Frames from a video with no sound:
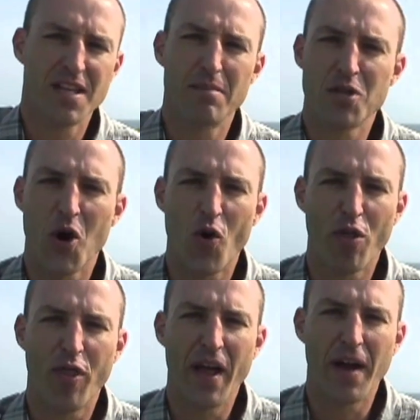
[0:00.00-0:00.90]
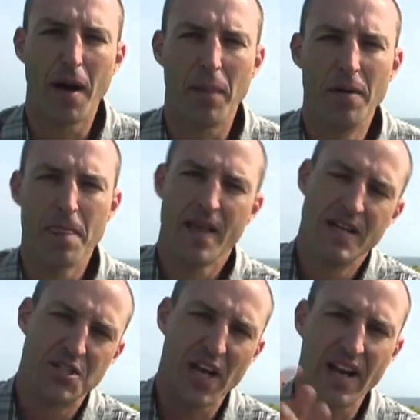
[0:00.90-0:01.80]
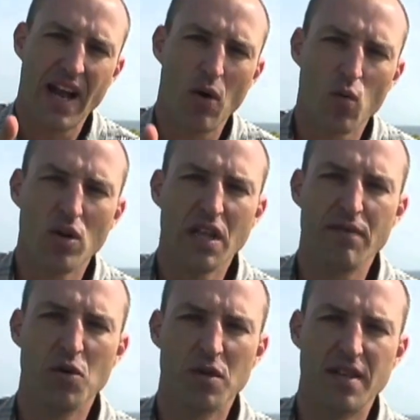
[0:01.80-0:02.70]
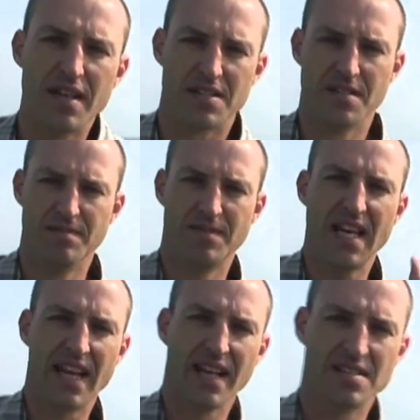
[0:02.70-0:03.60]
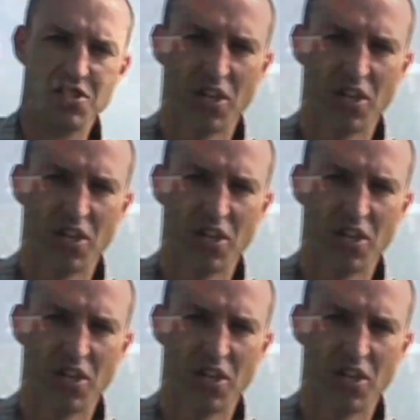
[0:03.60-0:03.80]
sums the whole thing up. Check it out. We'll leave you with this. Take it easy,